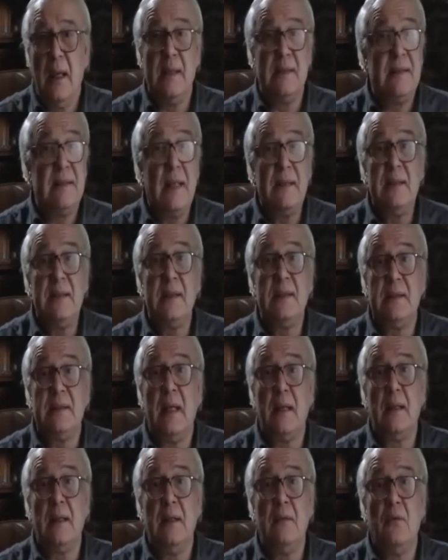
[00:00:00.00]
And that's
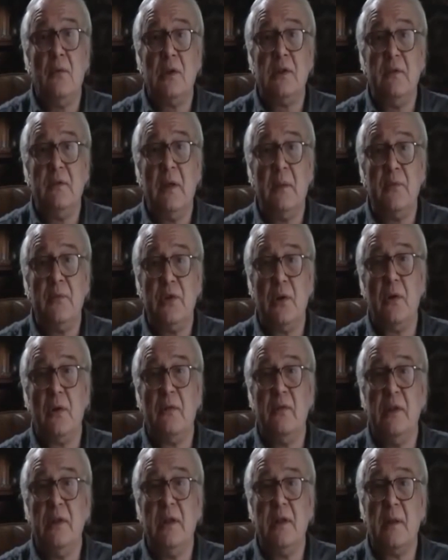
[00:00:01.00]
exactly what we
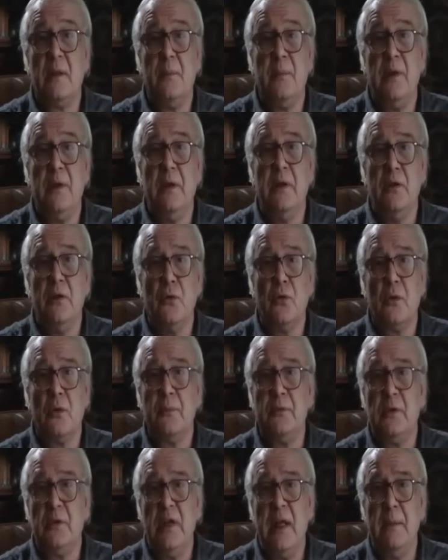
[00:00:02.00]
observe in Europe, in
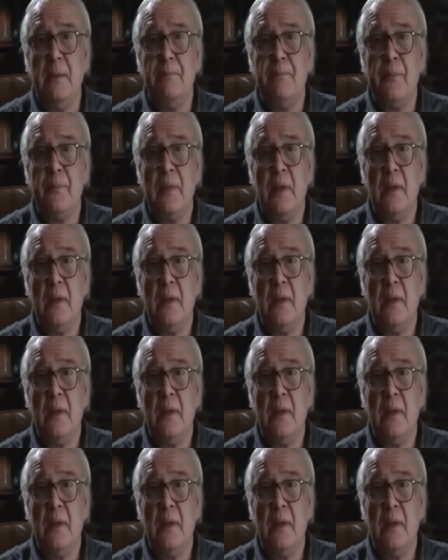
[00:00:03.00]
Europe today.